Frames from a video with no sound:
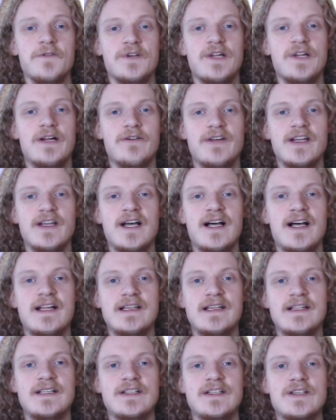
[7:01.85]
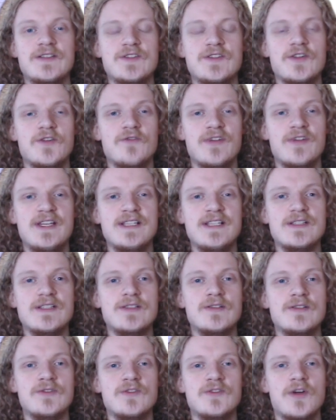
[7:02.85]
on that regard. There's no reason
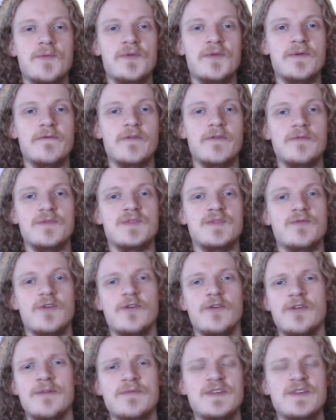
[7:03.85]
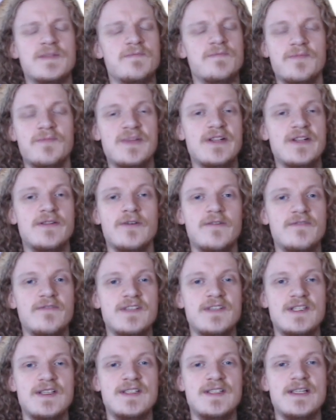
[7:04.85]
to drop him from his program. There's been
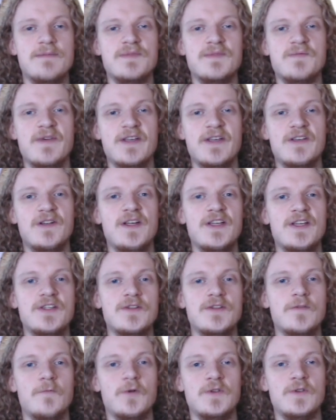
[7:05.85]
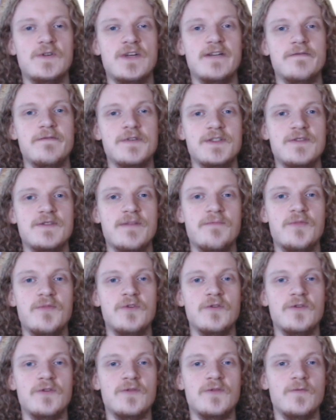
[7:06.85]
obviously some speculation on what drivers Red
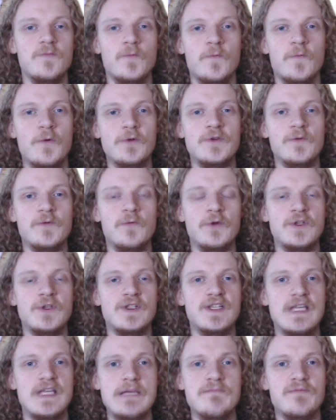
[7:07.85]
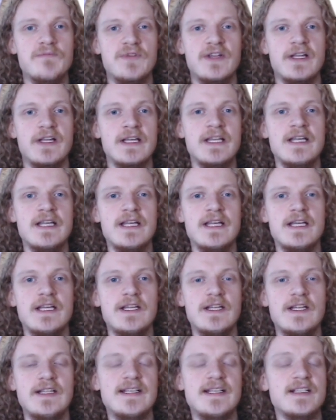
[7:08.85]
Bull would or wouldn't keep, but
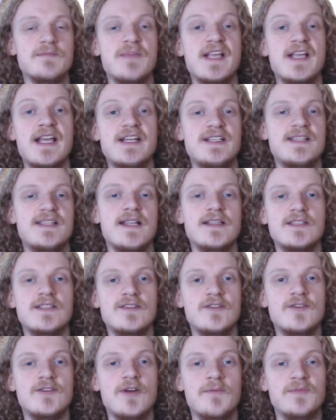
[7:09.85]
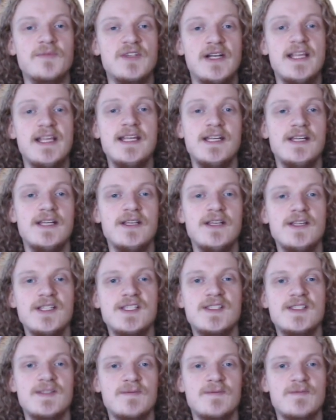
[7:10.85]
it doesn't make any sense to drop Deligny.
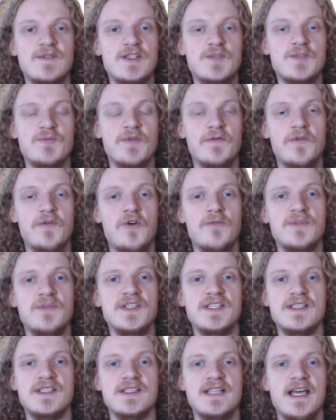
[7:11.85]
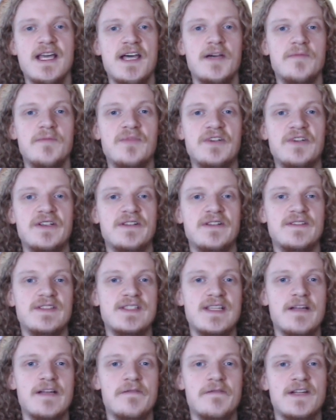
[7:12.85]
His performance is there, but
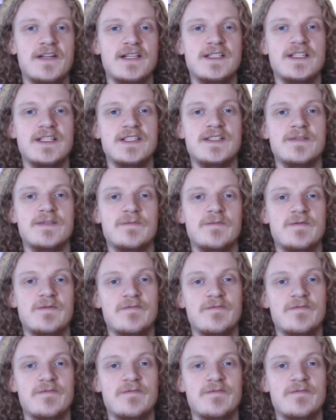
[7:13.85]
stuff like this